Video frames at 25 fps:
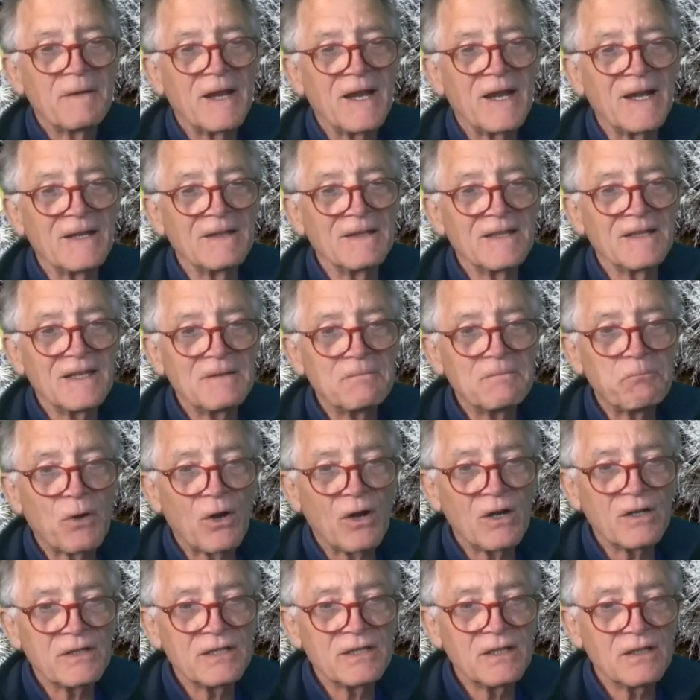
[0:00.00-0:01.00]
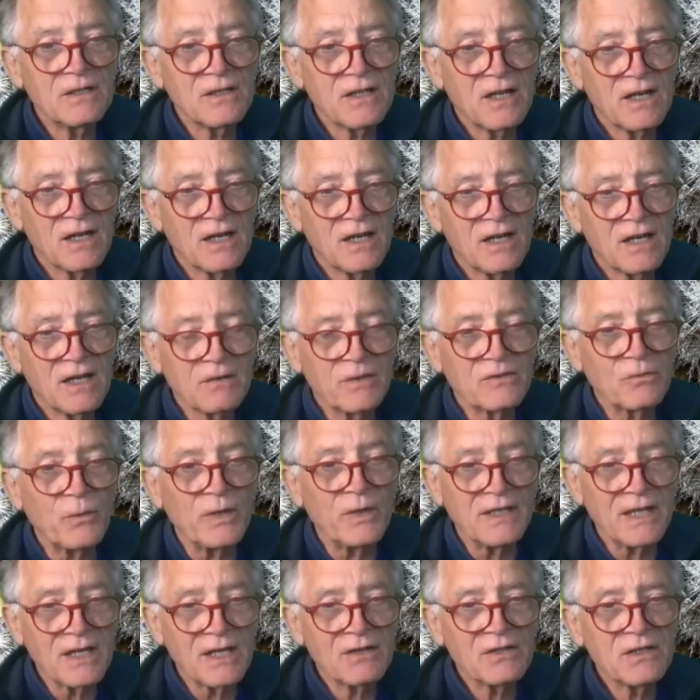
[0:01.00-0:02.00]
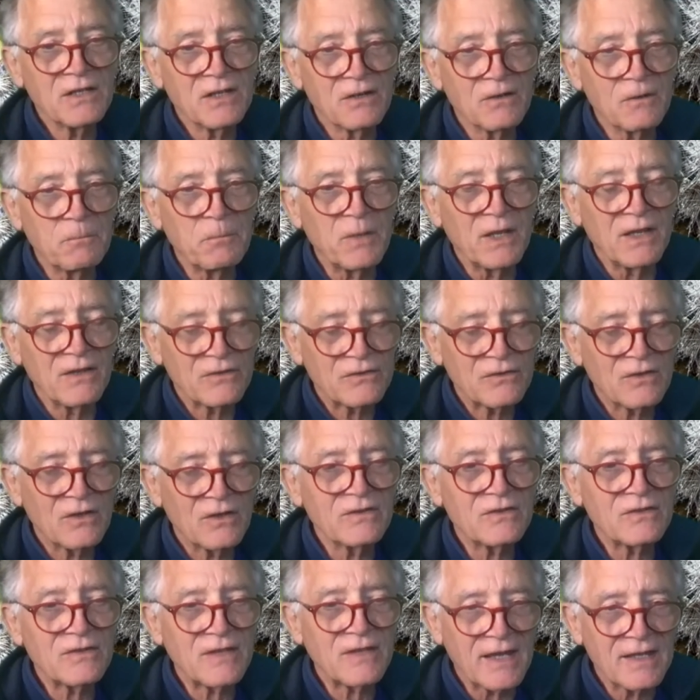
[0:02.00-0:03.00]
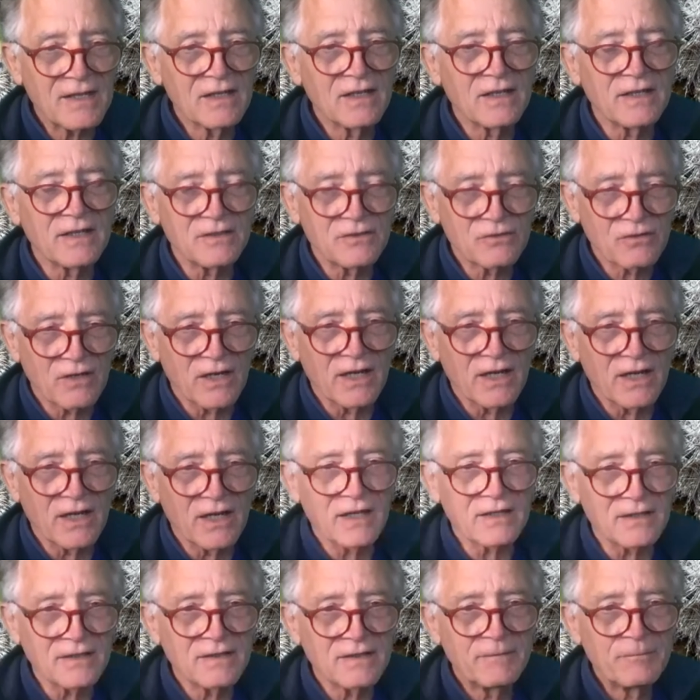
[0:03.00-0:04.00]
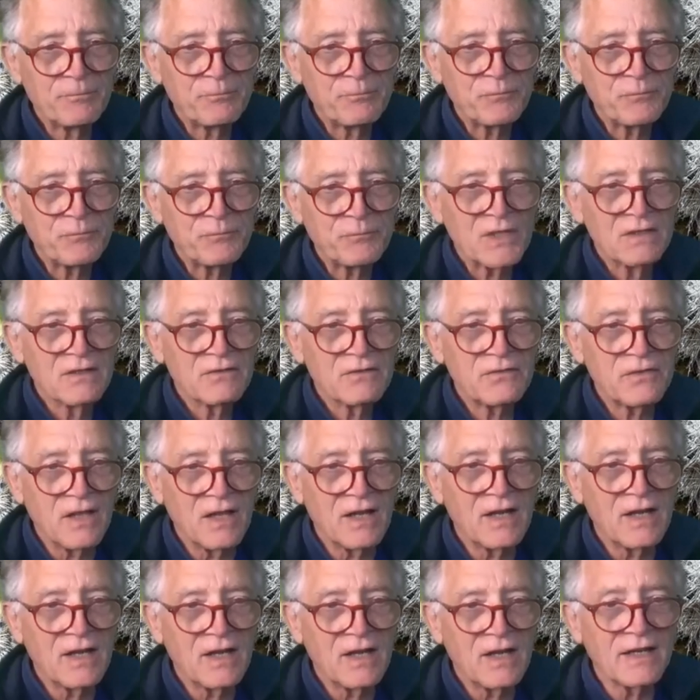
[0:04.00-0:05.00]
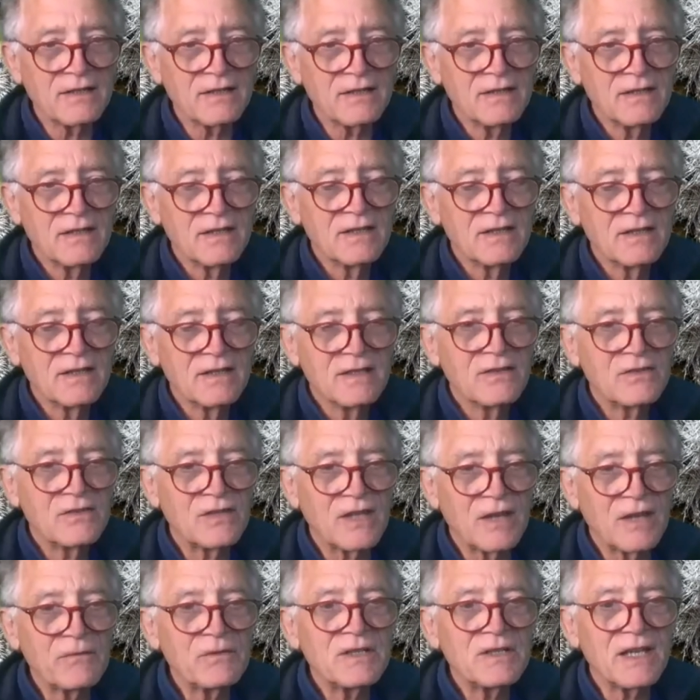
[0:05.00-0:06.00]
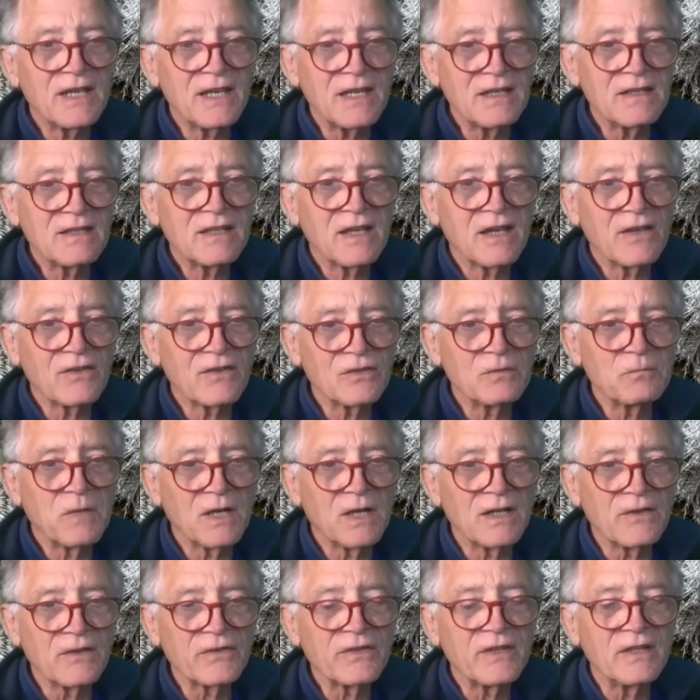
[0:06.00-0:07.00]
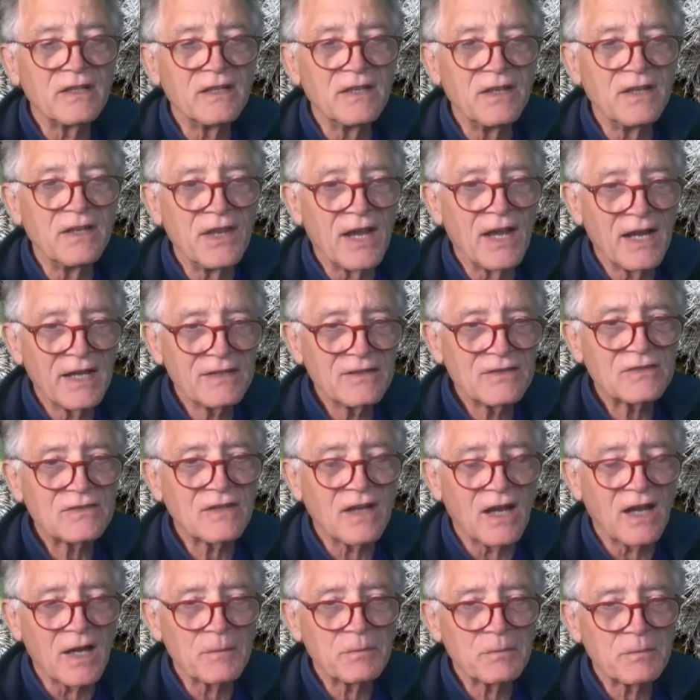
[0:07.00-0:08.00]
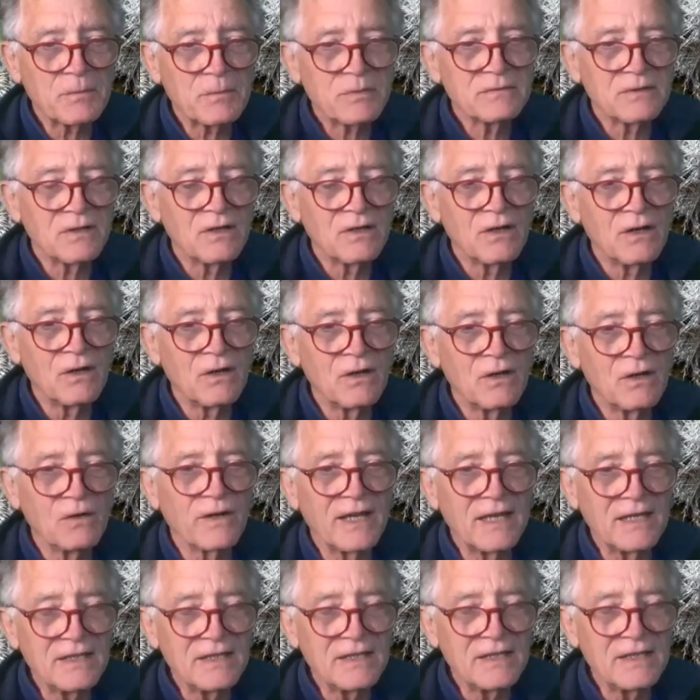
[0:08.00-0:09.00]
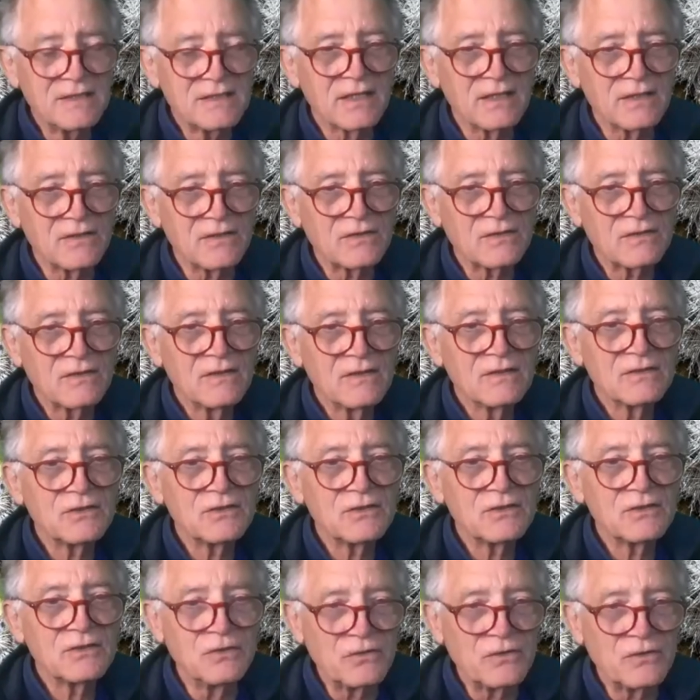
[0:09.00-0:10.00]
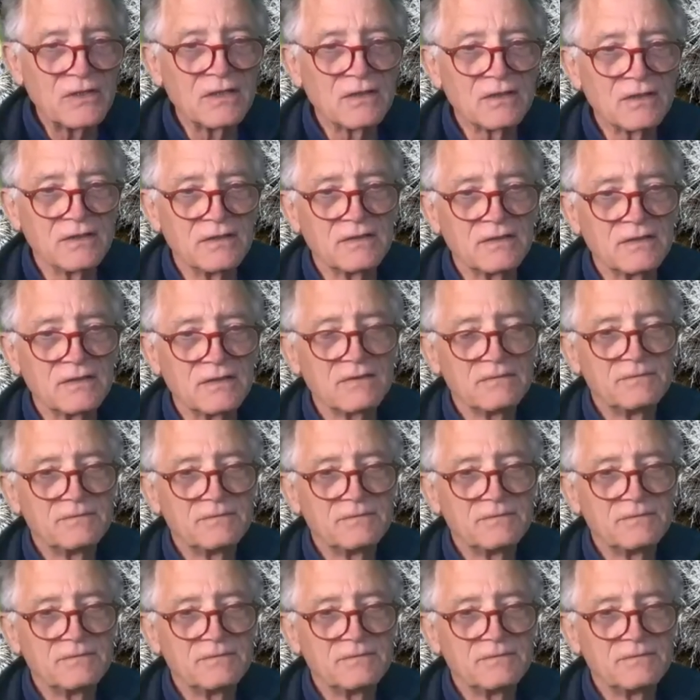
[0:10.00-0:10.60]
And then bar-tailed godwits, we now know, based on satellite tracking, fly 7,000 to 8,000 miles nonstop over 8 days to New Zealand.